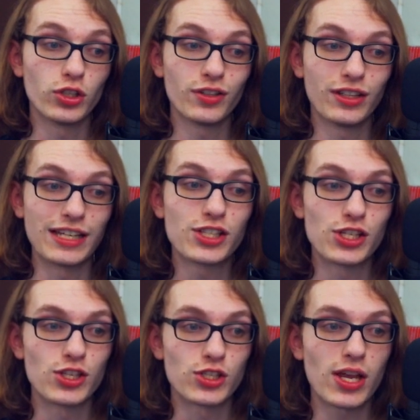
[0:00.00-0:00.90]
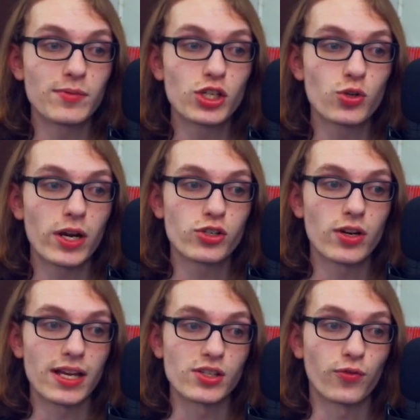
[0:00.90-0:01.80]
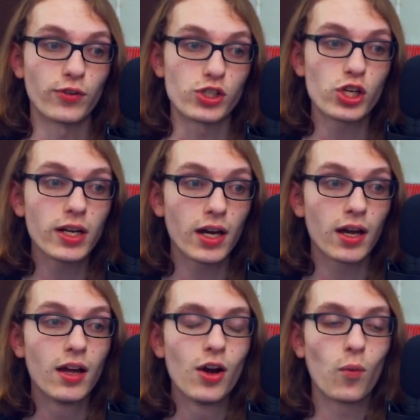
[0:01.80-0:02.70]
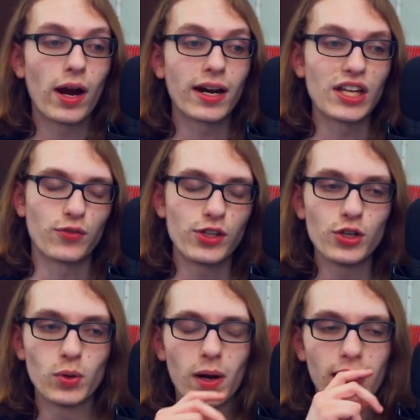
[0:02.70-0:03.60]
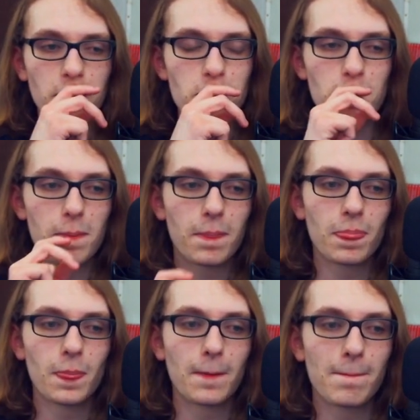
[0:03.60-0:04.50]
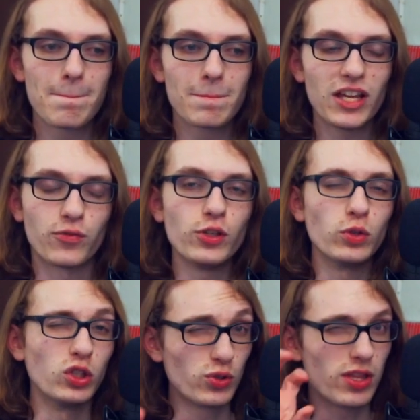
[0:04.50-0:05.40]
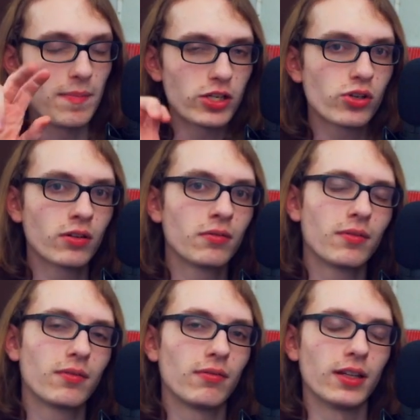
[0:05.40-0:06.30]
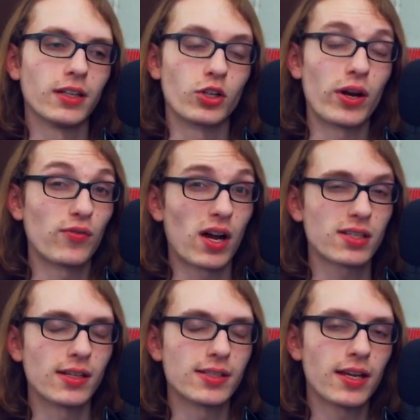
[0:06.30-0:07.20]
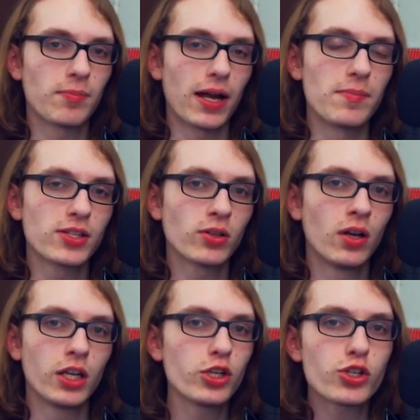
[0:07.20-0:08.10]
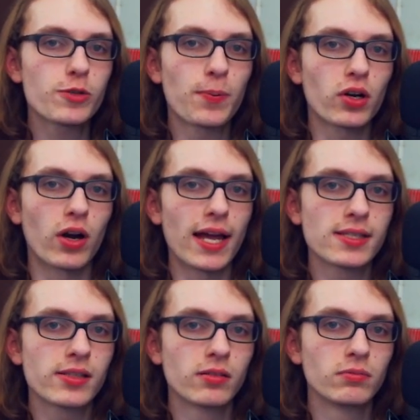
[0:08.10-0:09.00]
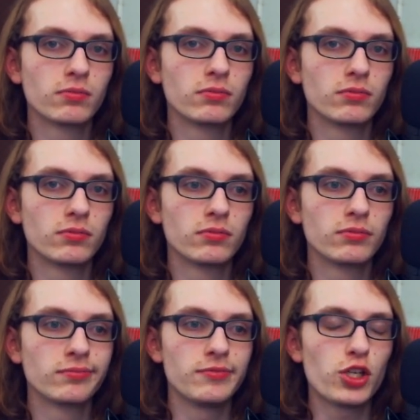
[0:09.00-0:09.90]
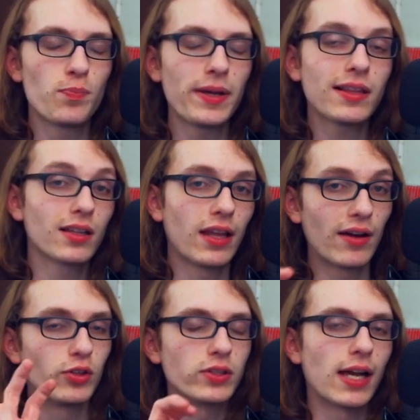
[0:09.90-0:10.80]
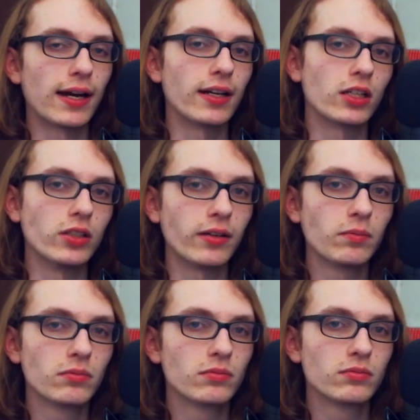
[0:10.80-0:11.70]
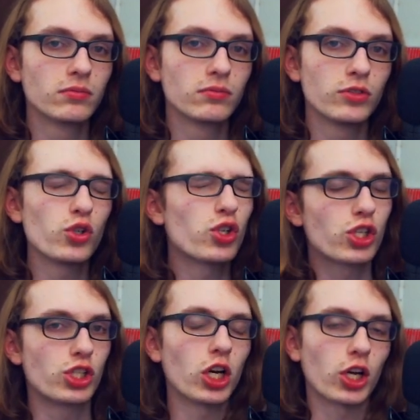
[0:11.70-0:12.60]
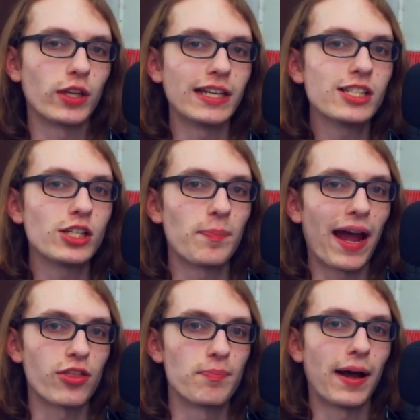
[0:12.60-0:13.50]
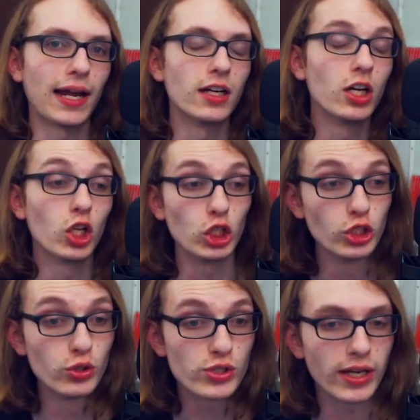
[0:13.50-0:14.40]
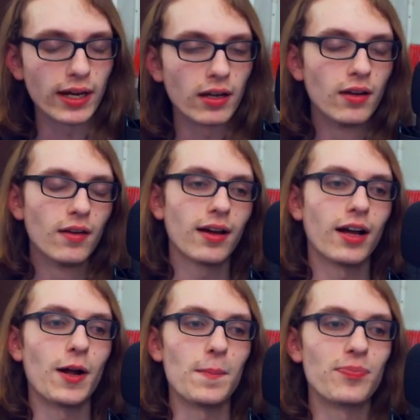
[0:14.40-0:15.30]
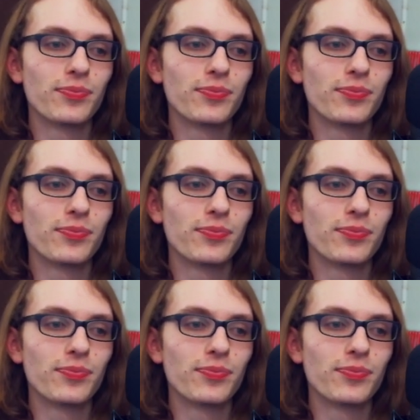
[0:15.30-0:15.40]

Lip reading: this is the same situation as Ficina, where if you lose the mission, the Great Fox gets hit by a missile, you just progress. You beat the level technically. You just took the easy path by losing. When